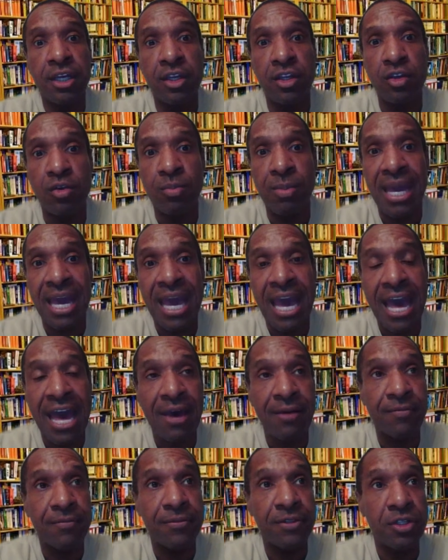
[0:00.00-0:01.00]
You may
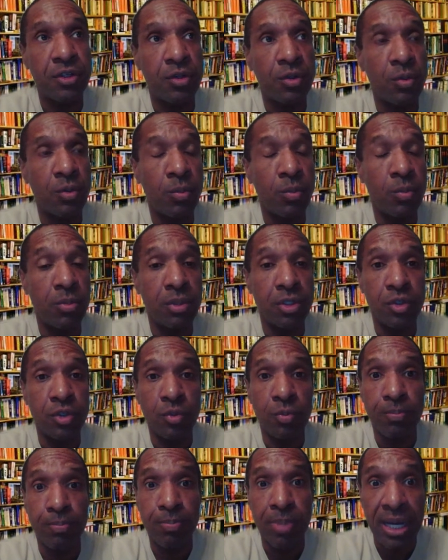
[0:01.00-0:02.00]
have to
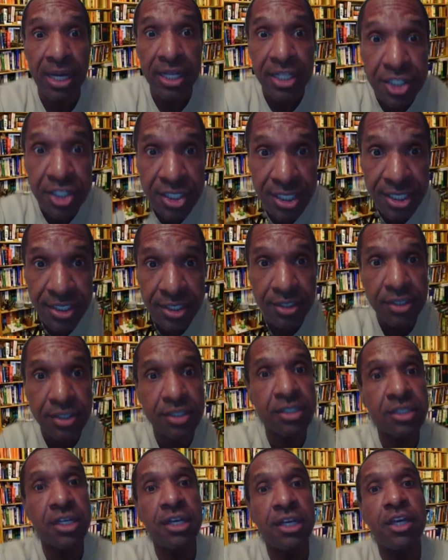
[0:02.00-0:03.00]
do
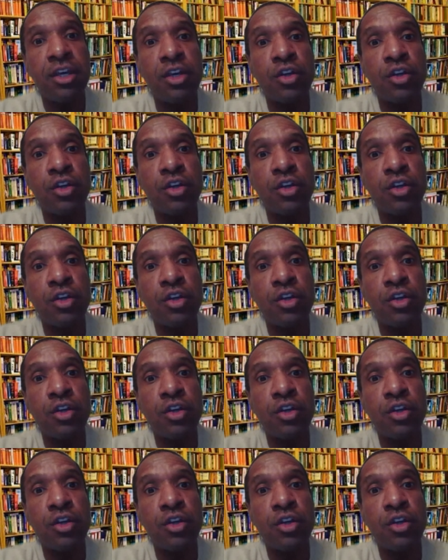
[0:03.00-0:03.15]
budgets.